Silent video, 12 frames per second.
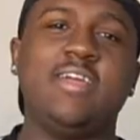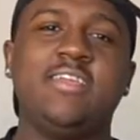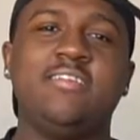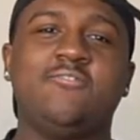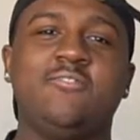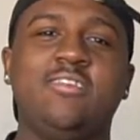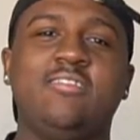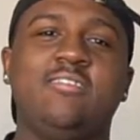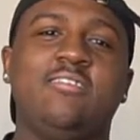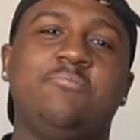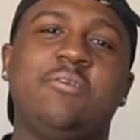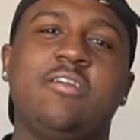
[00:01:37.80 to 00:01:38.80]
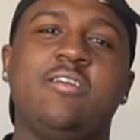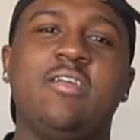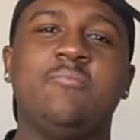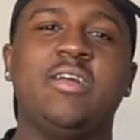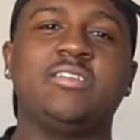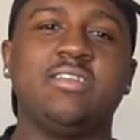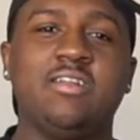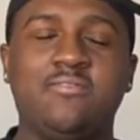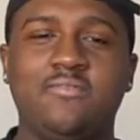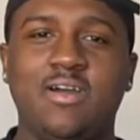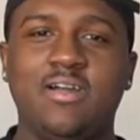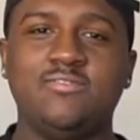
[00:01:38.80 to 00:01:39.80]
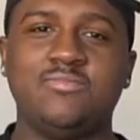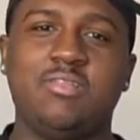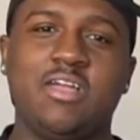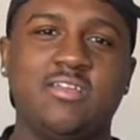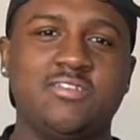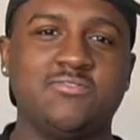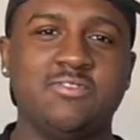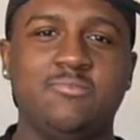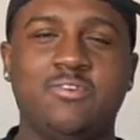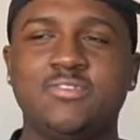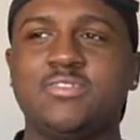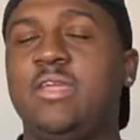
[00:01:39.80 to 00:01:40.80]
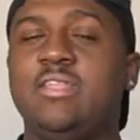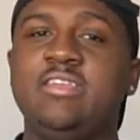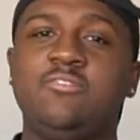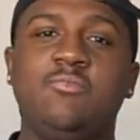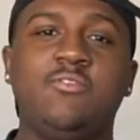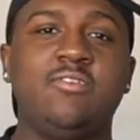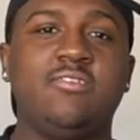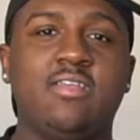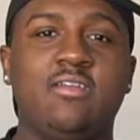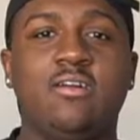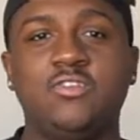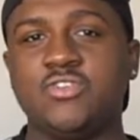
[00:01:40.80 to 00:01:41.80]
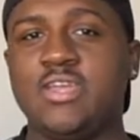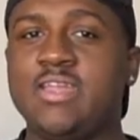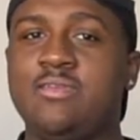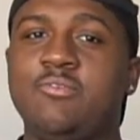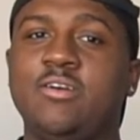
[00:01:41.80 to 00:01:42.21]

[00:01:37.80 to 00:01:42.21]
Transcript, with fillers: Nike is releasing a pair of Air Max 95s Black History Month. And these will be retailing 180